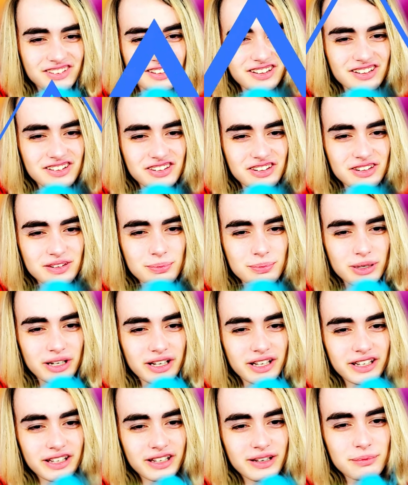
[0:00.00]
This is
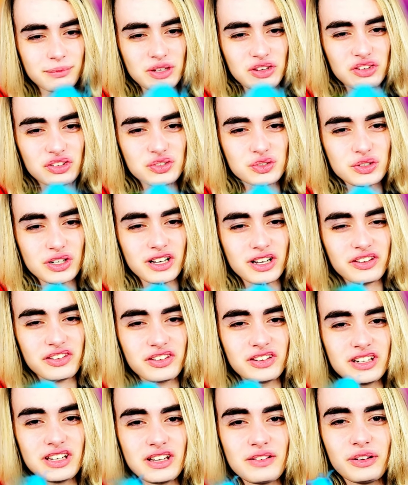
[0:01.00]
my uh,
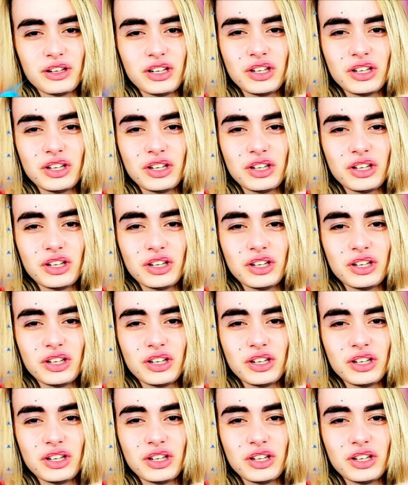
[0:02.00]
monstrosity of a